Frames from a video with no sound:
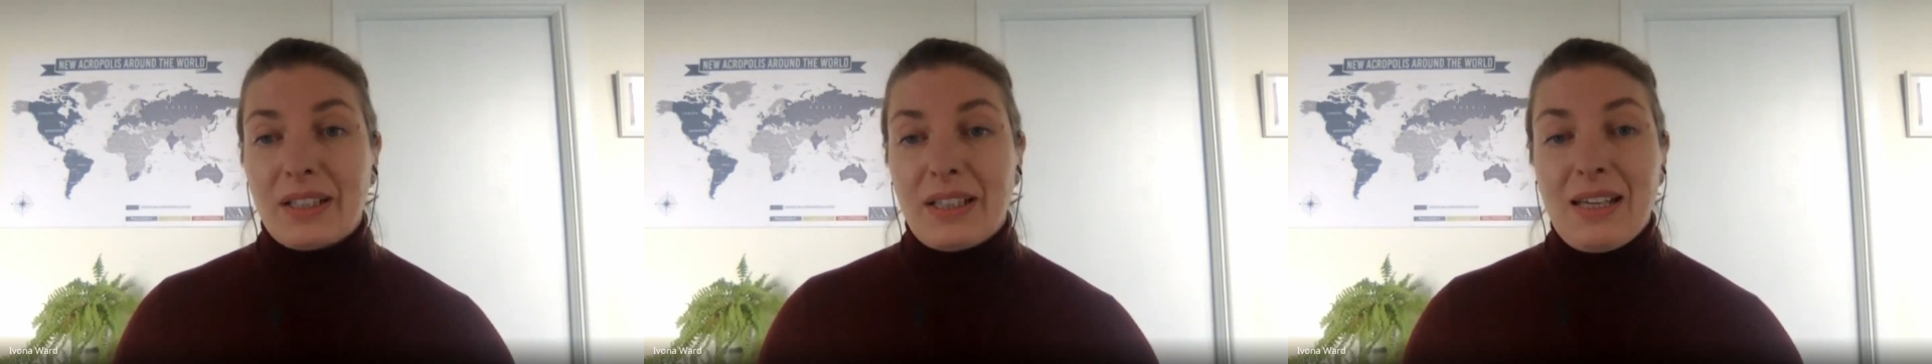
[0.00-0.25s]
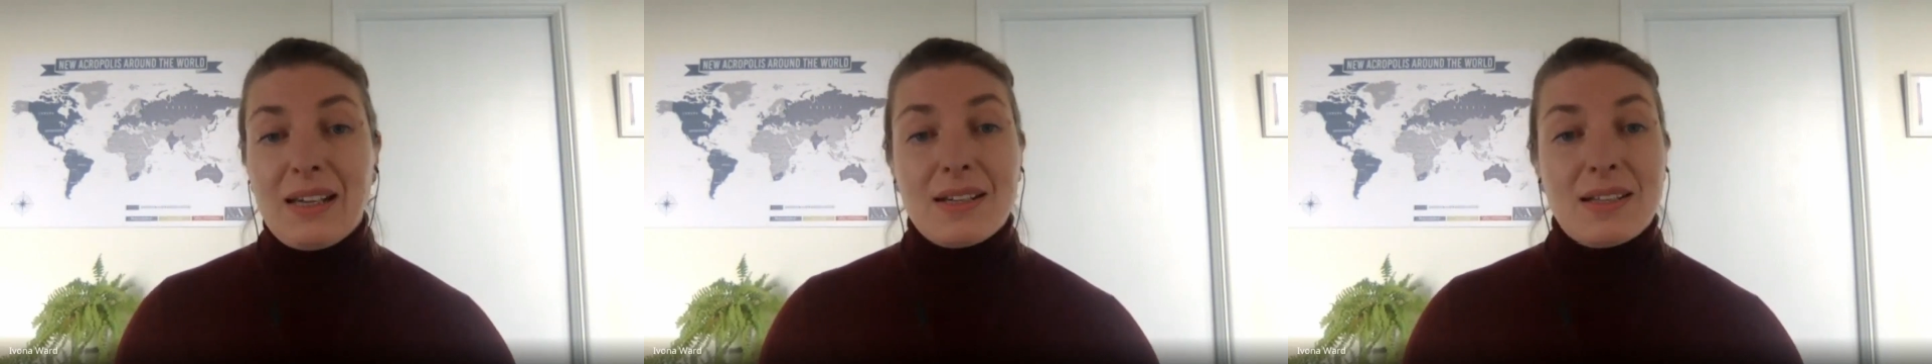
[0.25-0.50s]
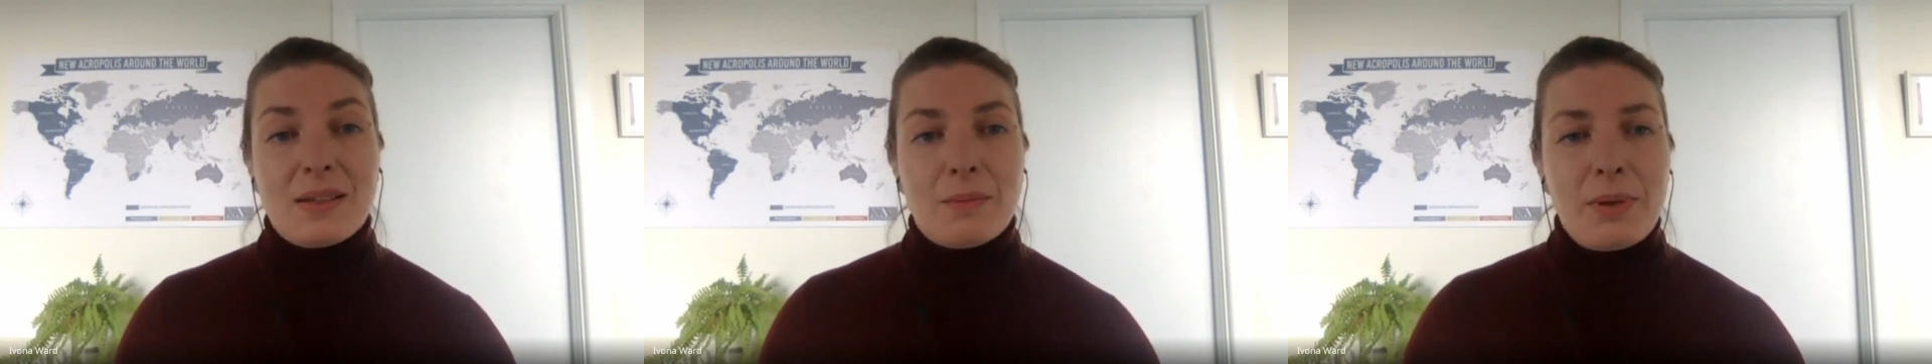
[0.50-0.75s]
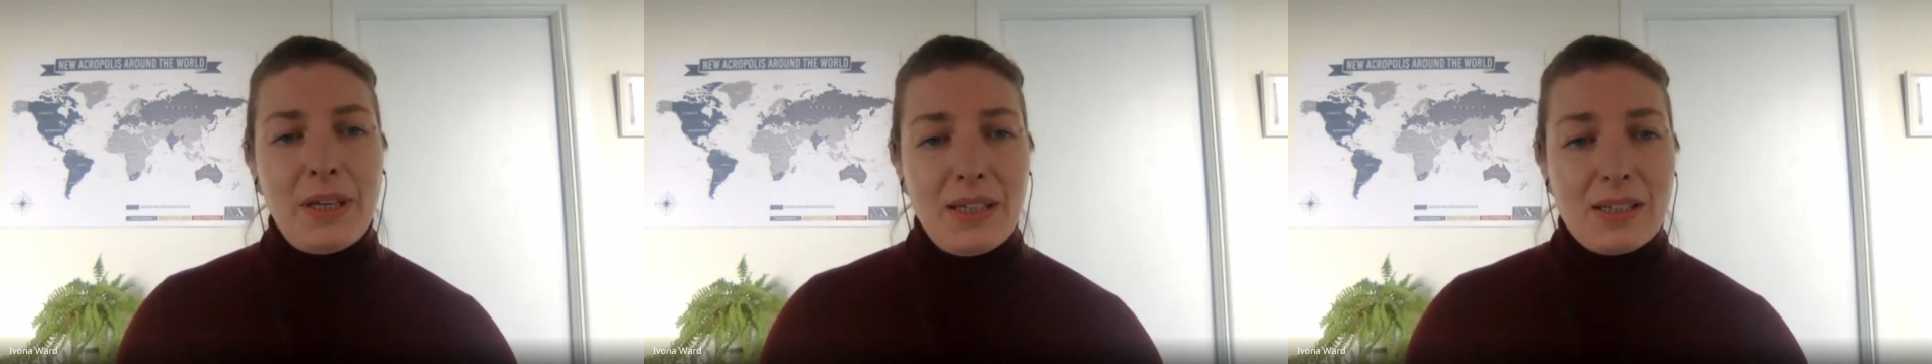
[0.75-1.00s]
inner
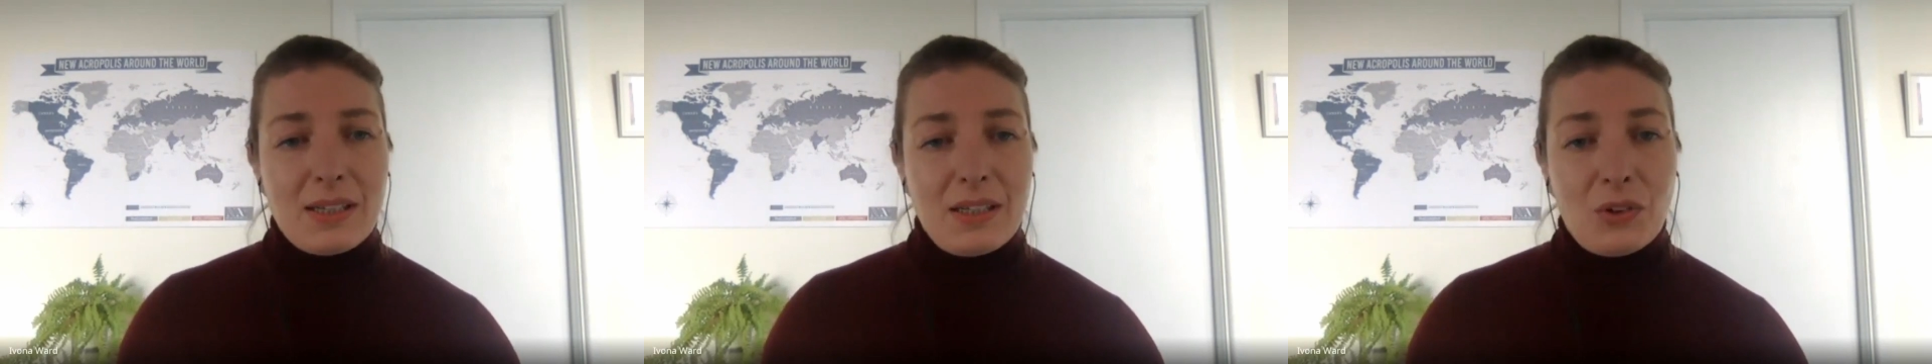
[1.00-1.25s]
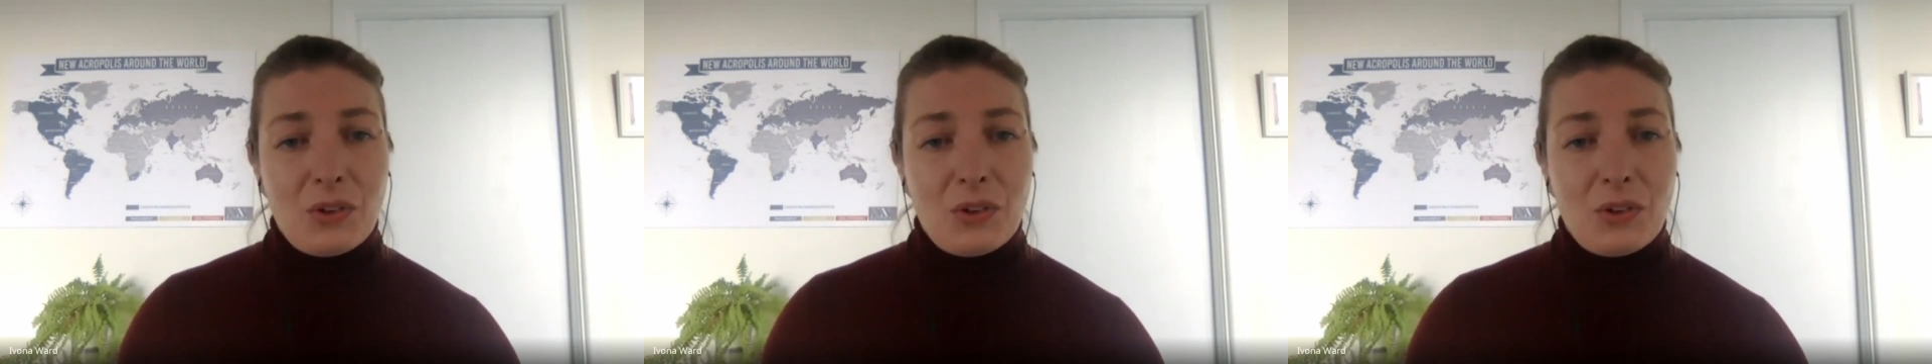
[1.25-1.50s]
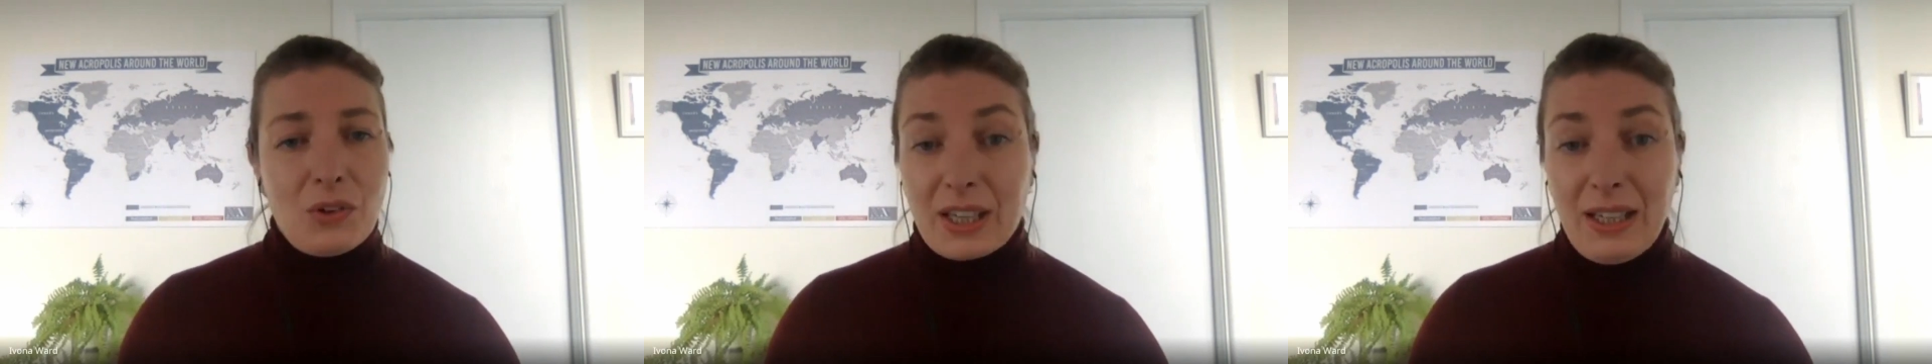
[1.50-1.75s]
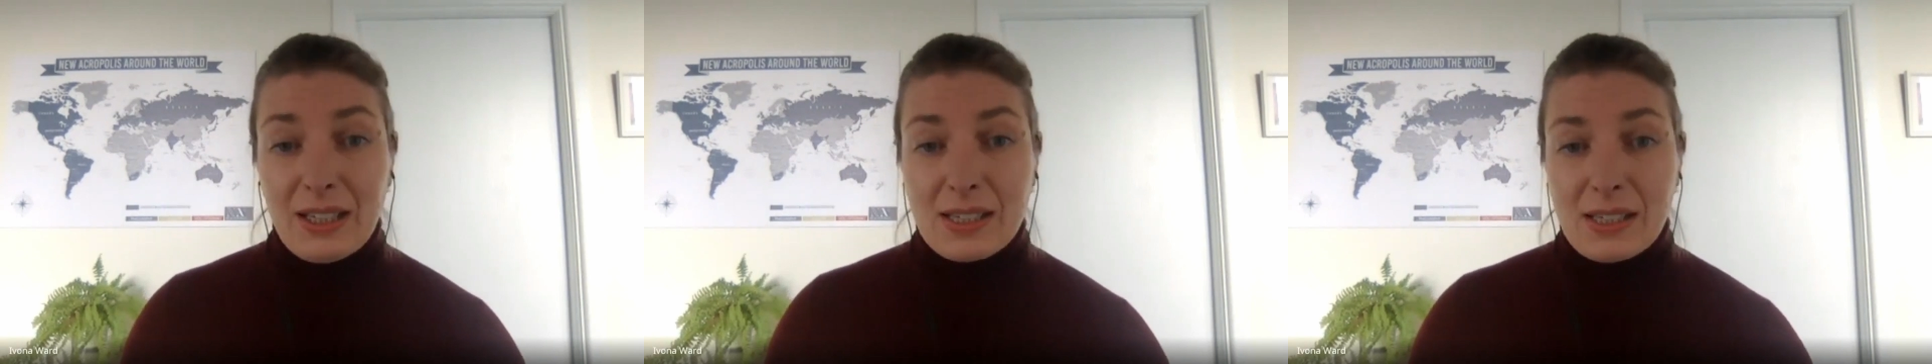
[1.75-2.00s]
stability or
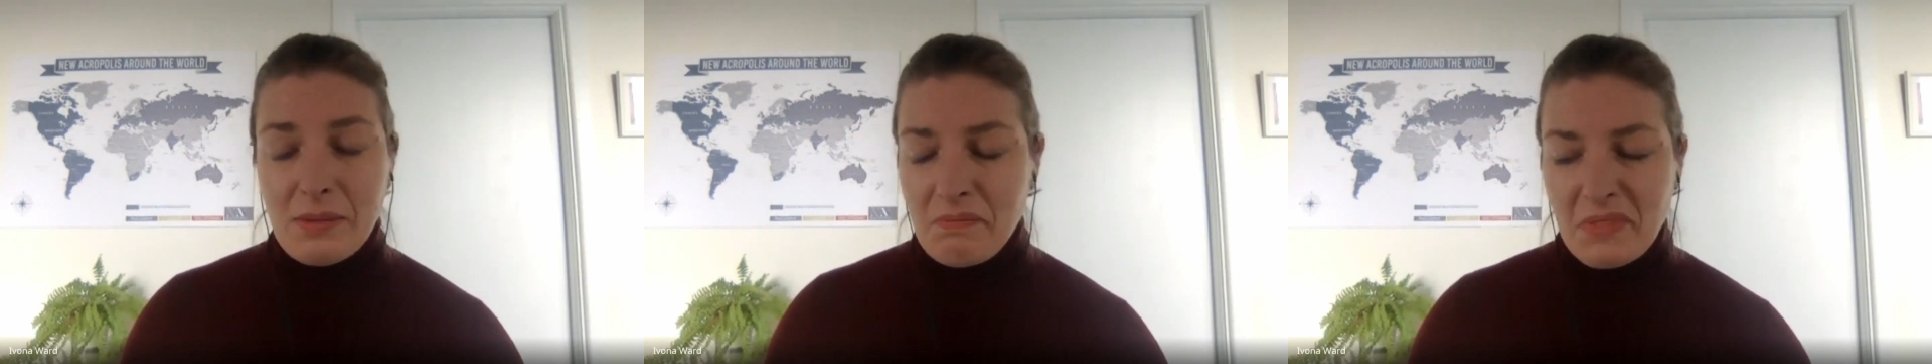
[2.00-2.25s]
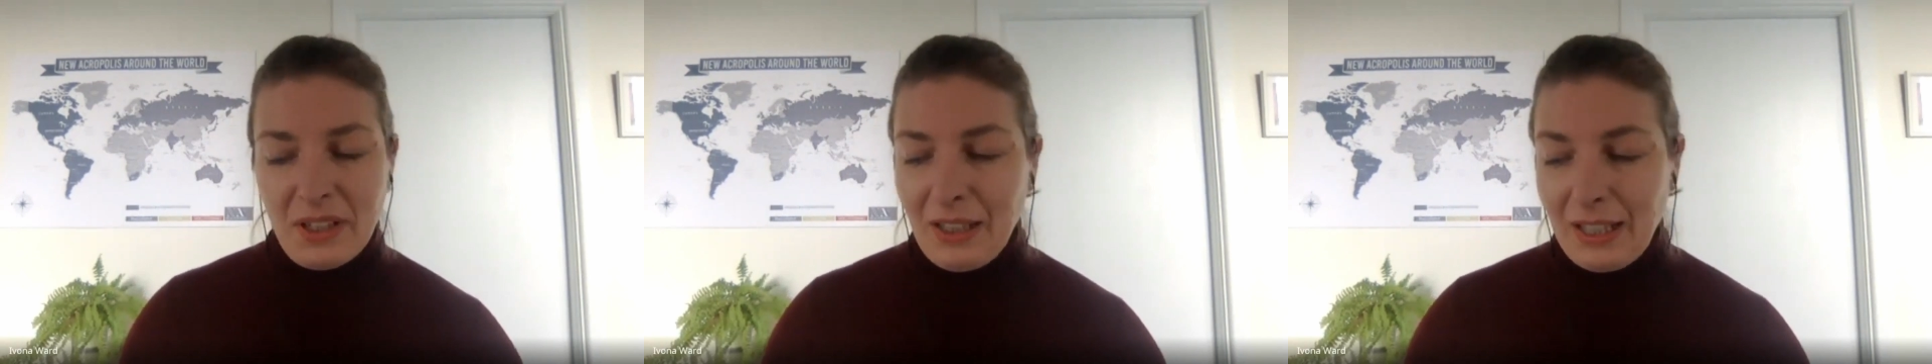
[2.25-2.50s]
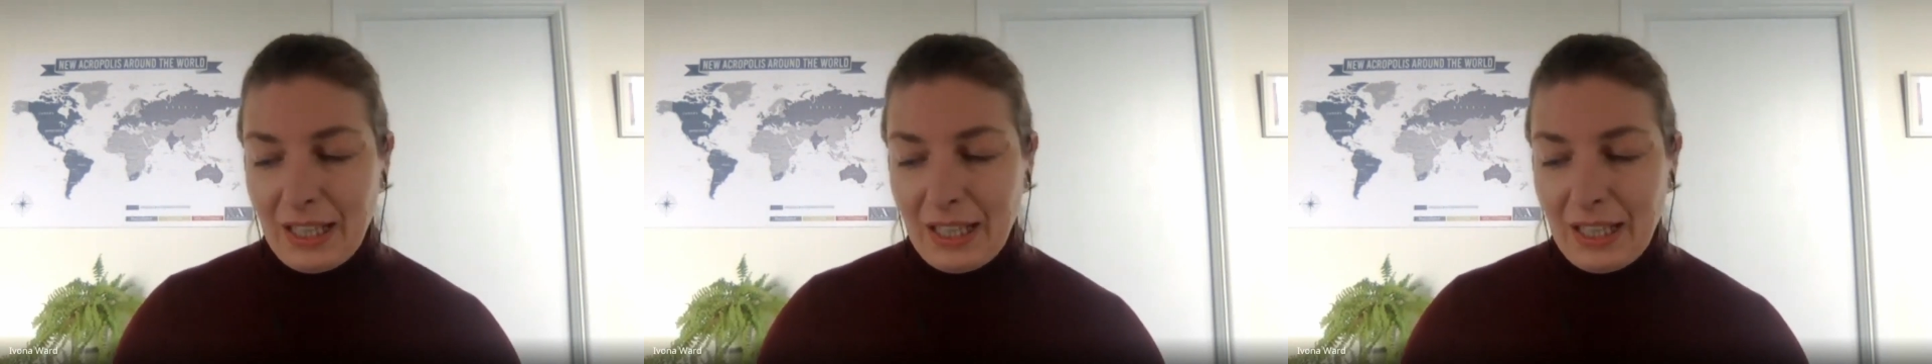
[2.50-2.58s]
tranquility,